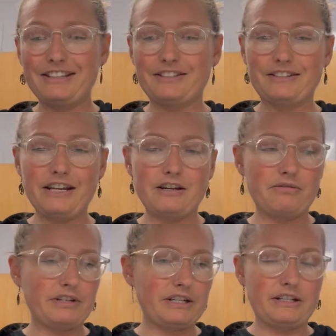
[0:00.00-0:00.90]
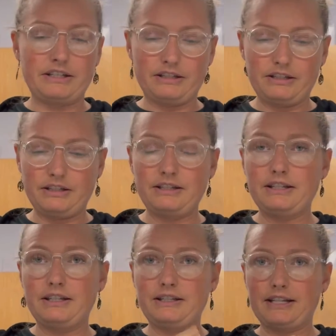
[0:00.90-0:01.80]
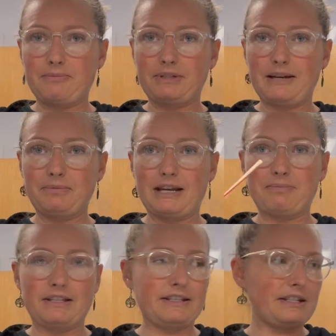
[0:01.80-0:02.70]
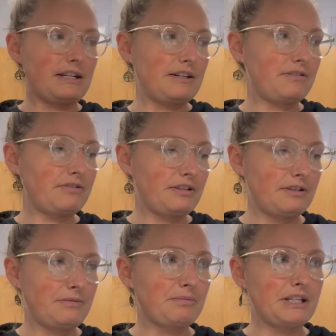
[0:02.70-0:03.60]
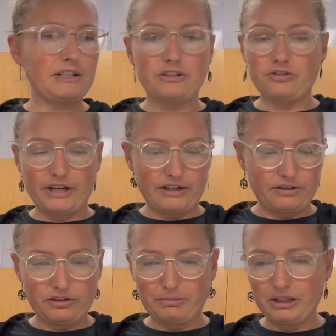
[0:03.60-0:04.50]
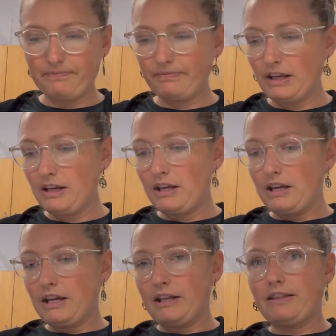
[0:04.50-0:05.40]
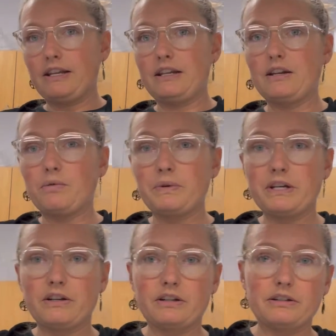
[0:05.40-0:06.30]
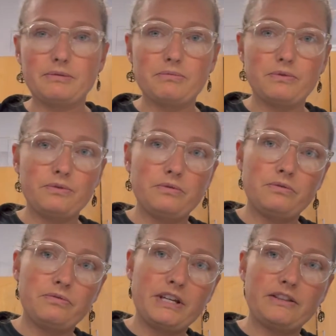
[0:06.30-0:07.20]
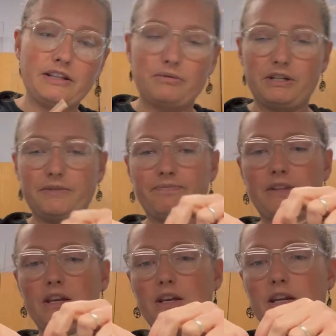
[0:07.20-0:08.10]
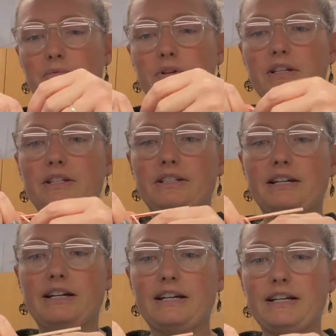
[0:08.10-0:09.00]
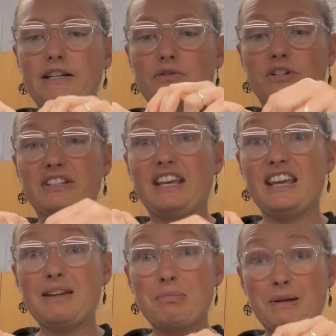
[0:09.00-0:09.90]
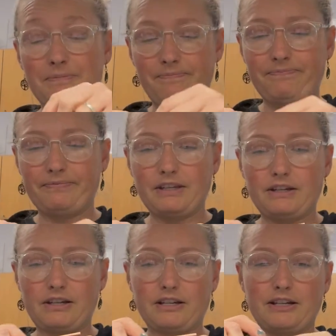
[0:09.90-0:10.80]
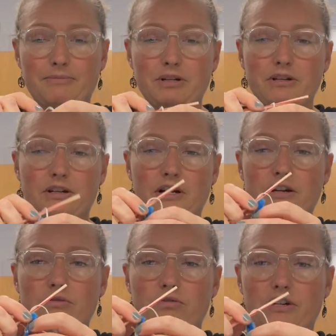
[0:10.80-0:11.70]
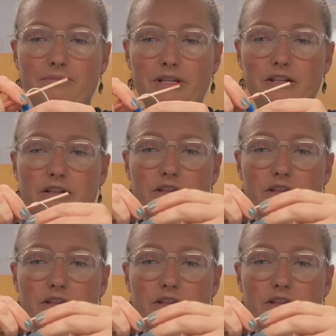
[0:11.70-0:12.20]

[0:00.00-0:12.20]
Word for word: so now we're going to tap, tap, tappy this off. Might need to dry it a little bit. And then we are gonna move that that way. And we're gonna tie or tape um, our ornament